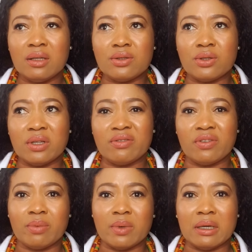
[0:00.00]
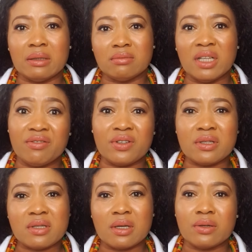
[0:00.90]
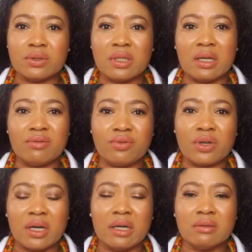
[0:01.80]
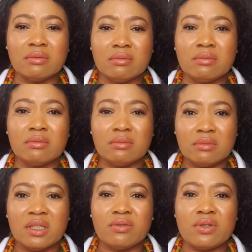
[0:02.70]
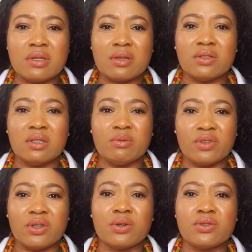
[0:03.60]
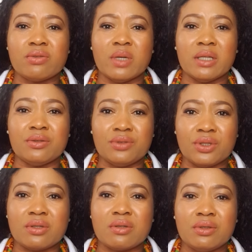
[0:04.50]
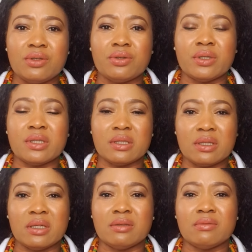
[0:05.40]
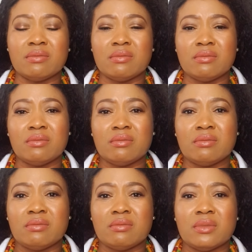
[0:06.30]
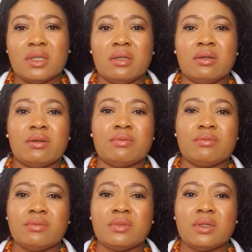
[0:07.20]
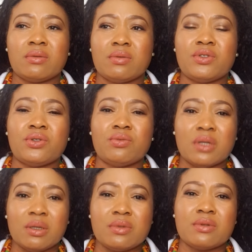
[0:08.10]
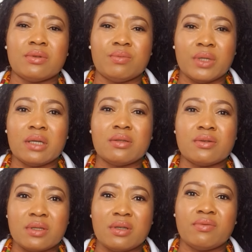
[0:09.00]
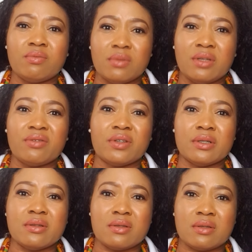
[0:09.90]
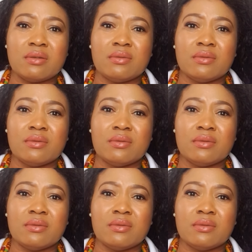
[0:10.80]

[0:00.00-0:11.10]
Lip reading: do it for about every single day if you can, every single day before you go to bed, you do it, and then, you know, you should be able to begin to see difference